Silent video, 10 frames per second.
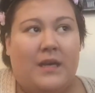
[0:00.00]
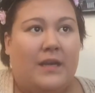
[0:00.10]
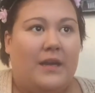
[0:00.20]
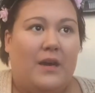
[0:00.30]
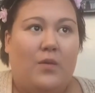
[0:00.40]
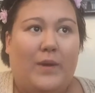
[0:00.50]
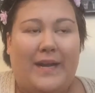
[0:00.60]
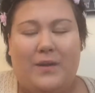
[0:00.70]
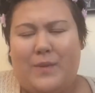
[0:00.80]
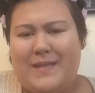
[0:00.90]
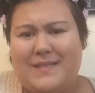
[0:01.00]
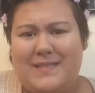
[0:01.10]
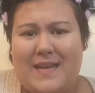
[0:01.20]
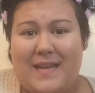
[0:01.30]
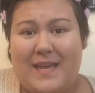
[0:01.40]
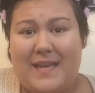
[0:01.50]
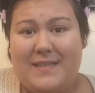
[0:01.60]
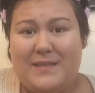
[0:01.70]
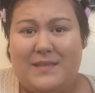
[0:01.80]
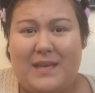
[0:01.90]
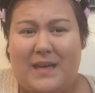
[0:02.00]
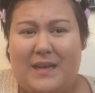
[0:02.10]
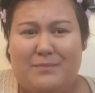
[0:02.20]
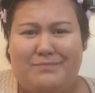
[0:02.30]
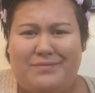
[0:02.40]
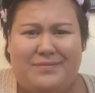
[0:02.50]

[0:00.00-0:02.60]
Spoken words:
you know, Wacky Wednesdays, I